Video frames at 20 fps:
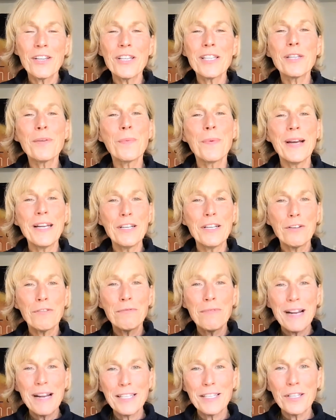just a way to
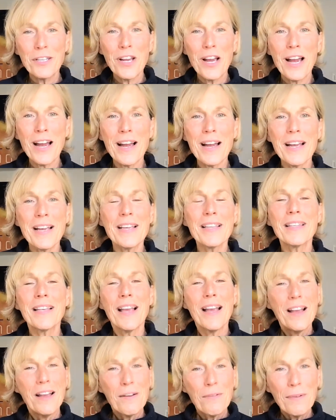rest your eyes,
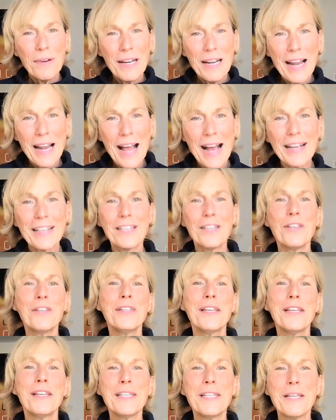relax your
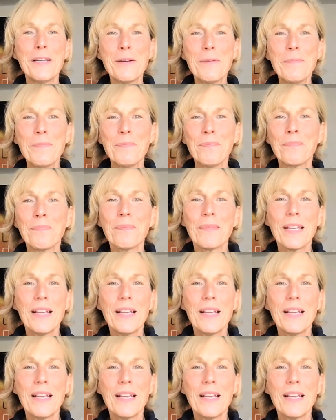system.